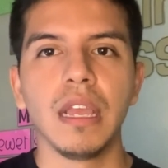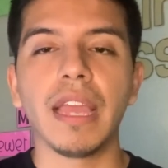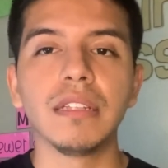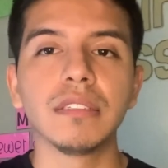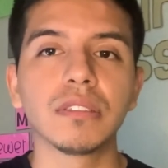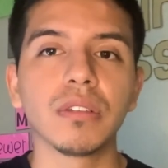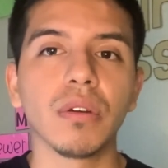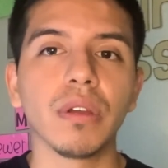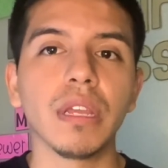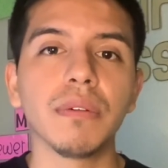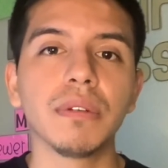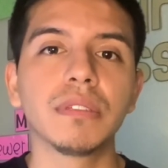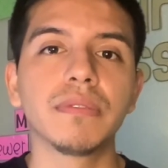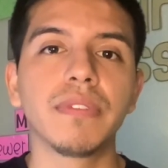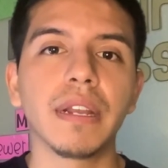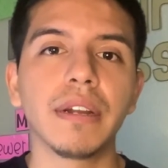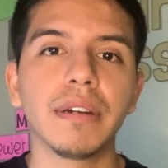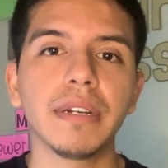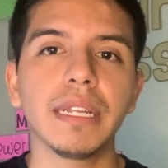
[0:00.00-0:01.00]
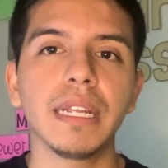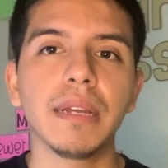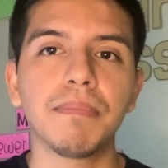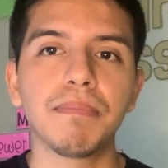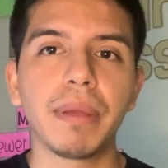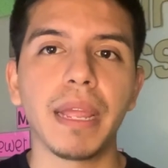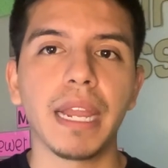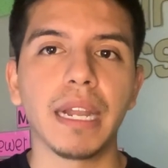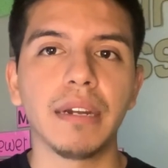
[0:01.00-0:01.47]
And so it was very
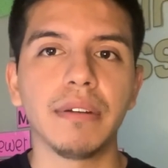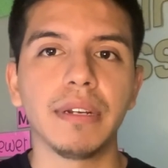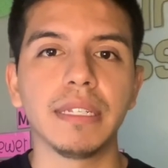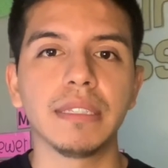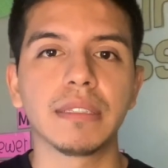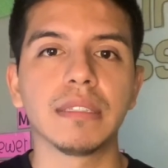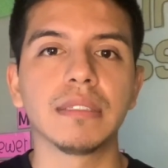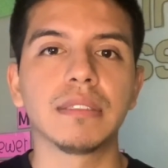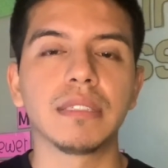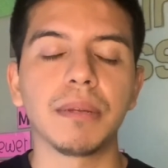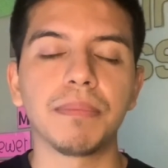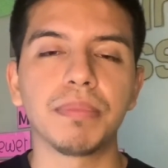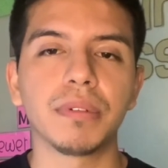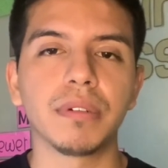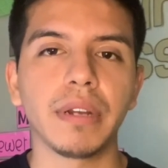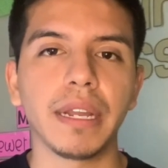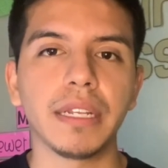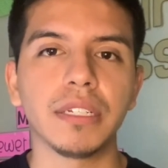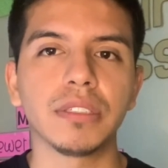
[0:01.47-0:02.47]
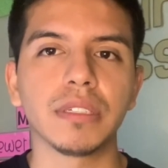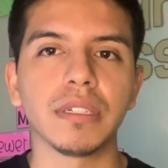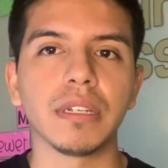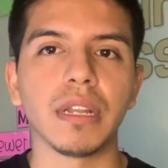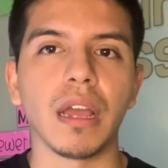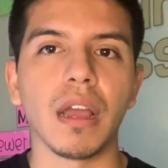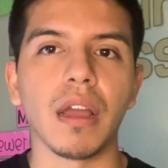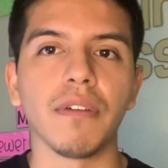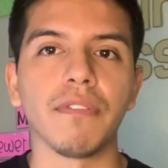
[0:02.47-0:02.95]
apparent the
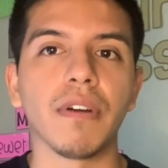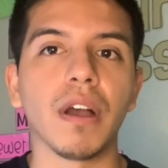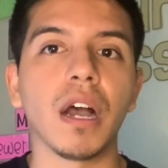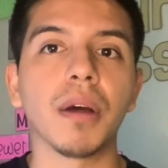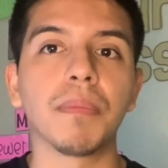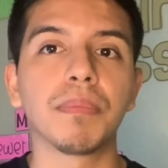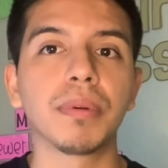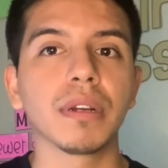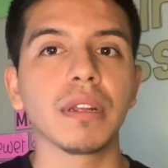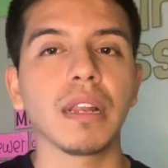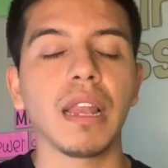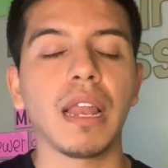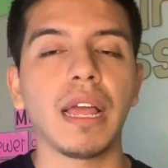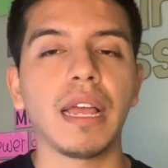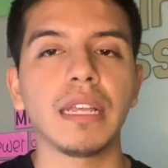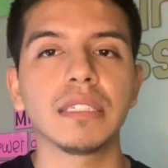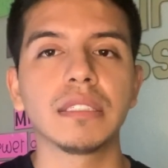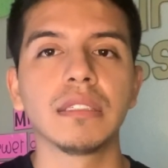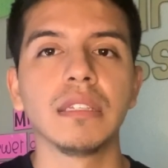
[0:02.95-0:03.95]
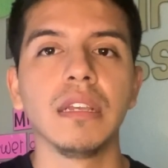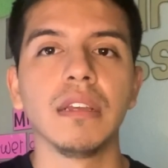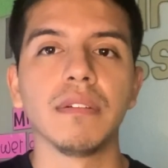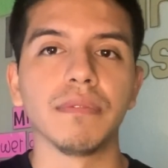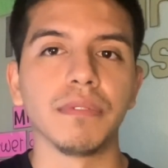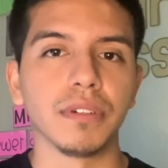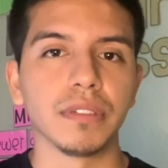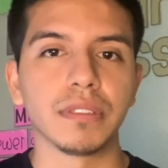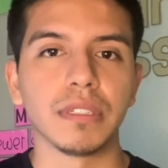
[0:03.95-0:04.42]
separation of upper class
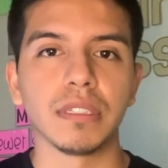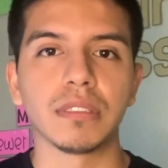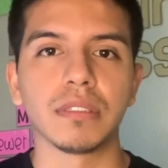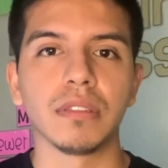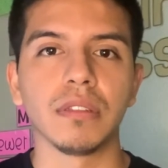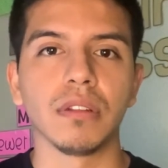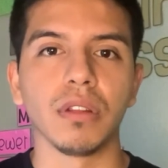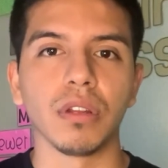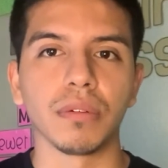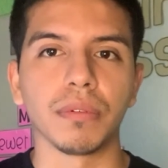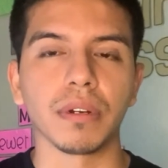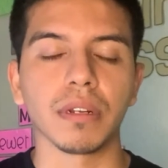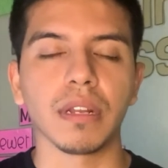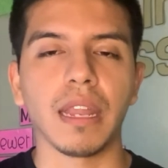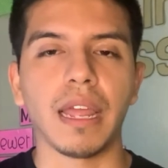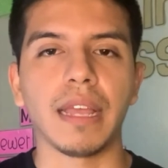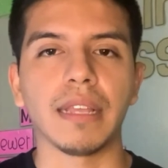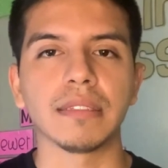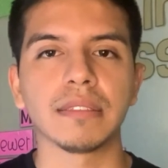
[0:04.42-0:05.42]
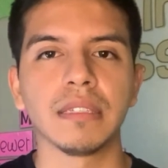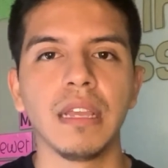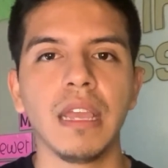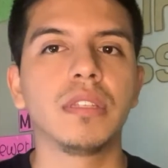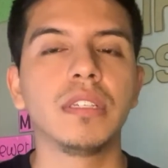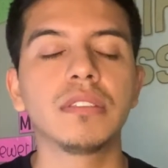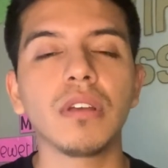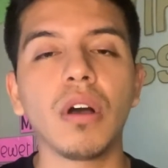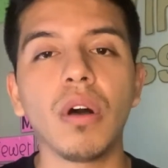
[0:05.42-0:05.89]
versus lower class.
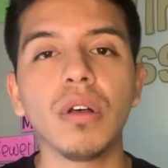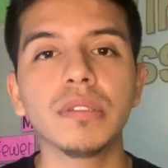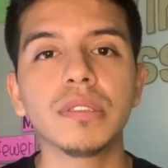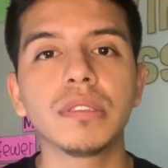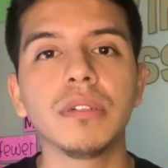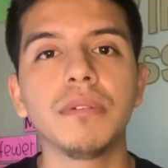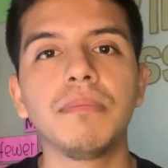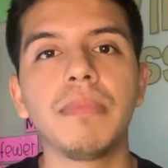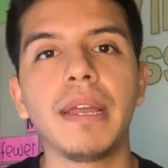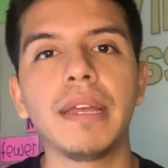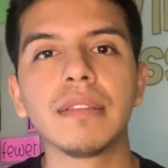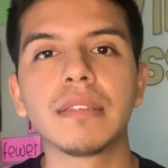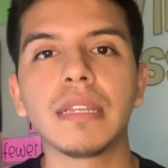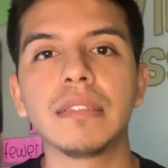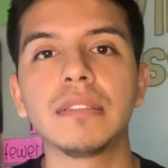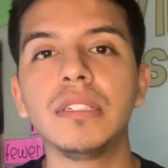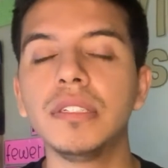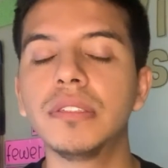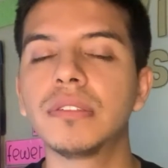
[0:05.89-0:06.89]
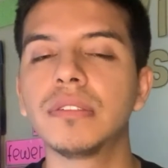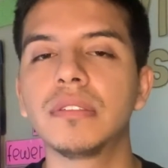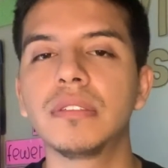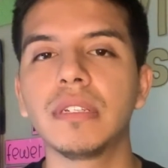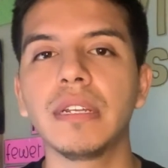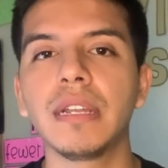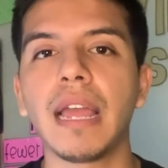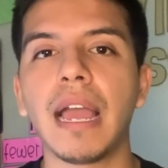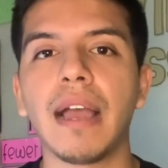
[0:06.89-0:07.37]
This also meant that teachers
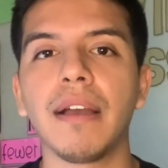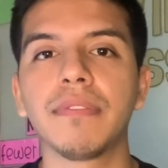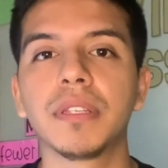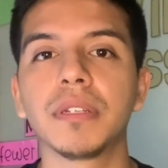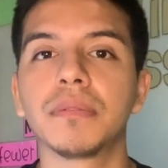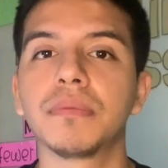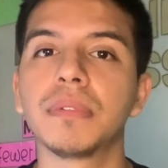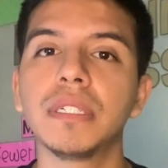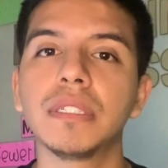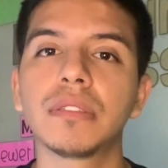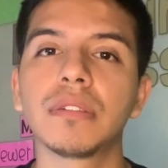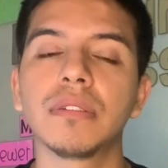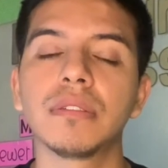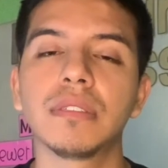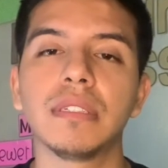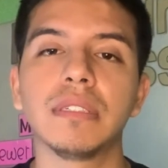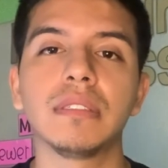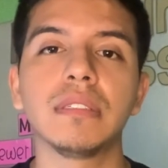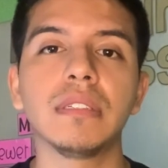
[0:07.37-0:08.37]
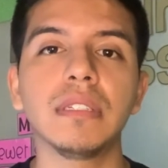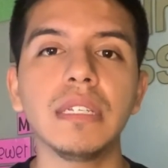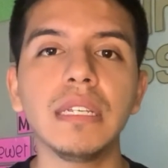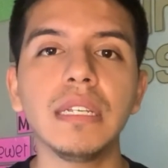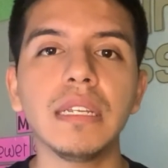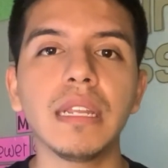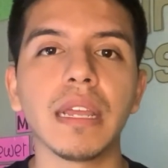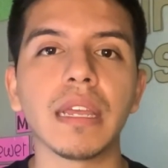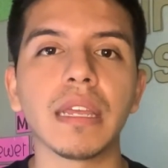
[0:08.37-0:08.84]
didn't have the resources
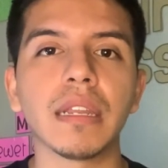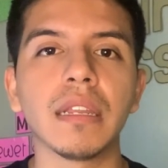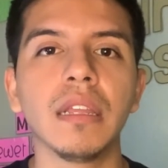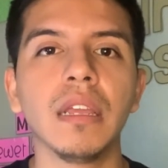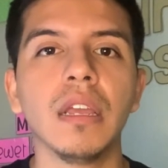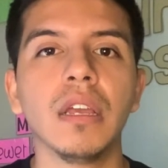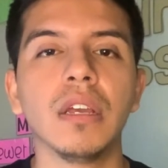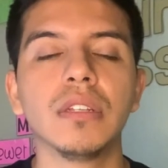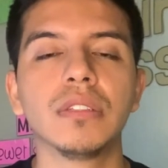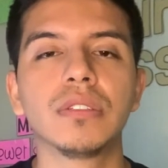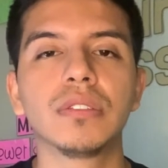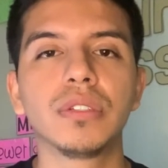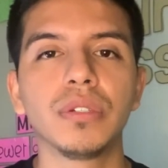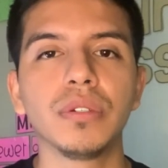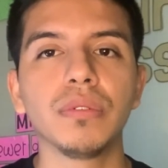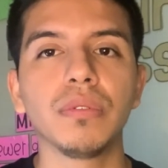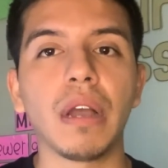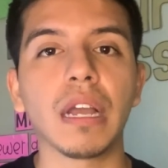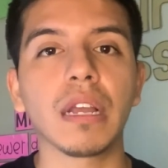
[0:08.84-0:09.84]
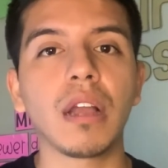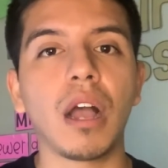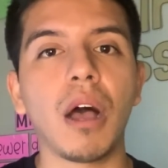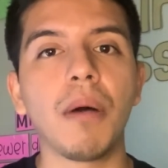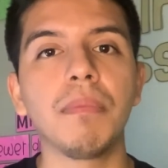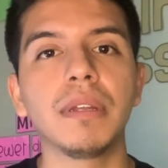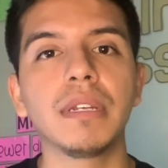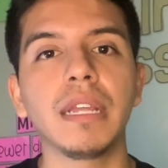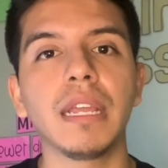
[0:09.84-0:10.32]
needed to
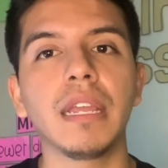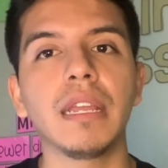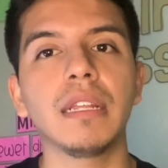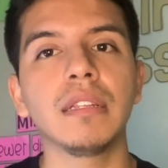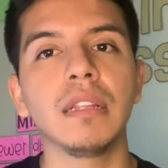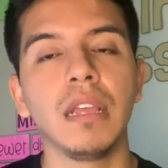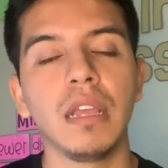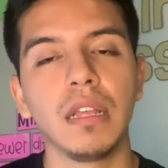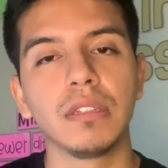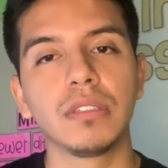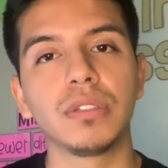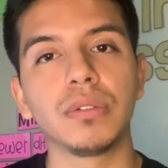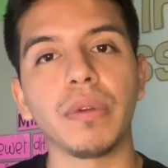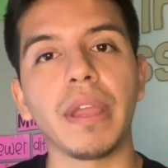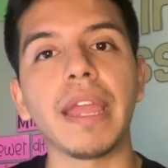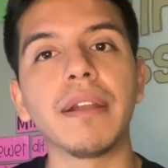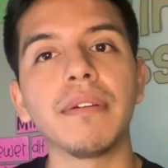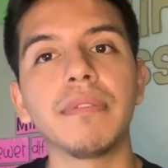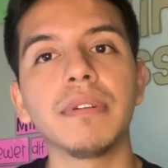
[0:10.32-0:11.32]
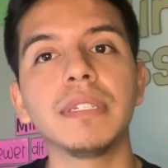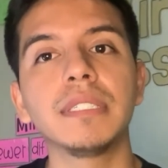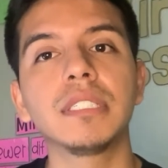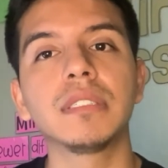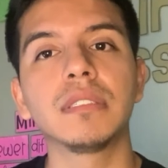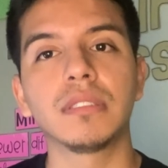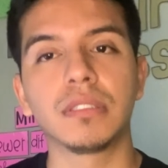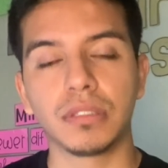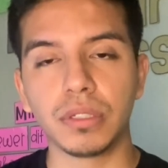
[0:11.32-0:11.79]
accommodate to every
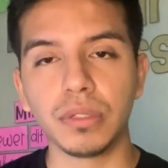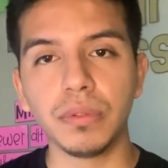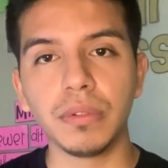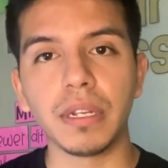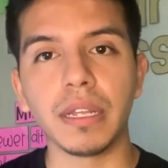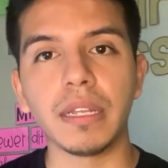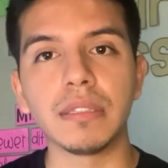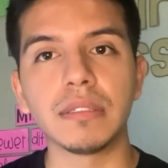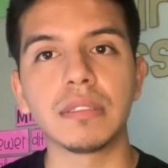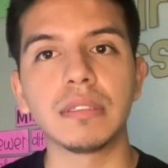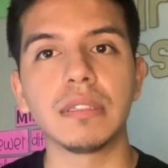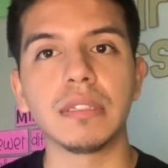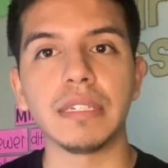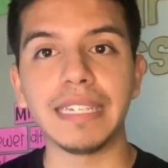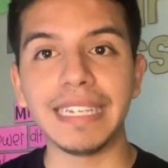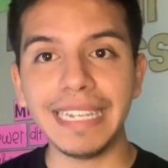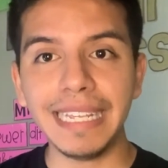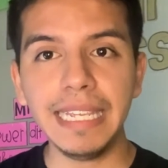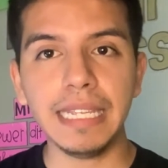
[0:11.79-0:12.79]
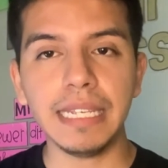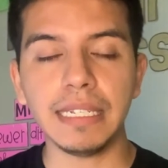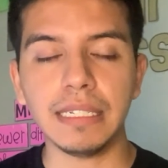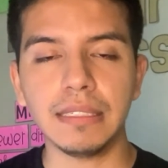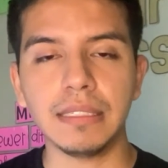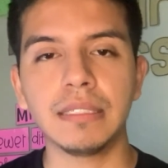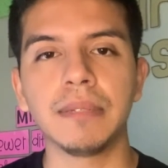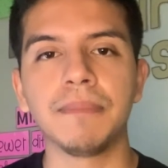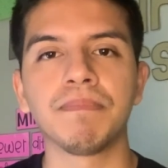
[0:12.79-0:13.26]
student's
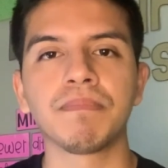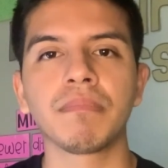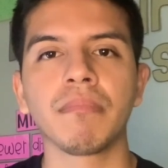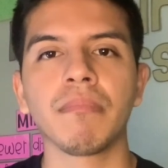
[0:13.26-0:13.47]
needs.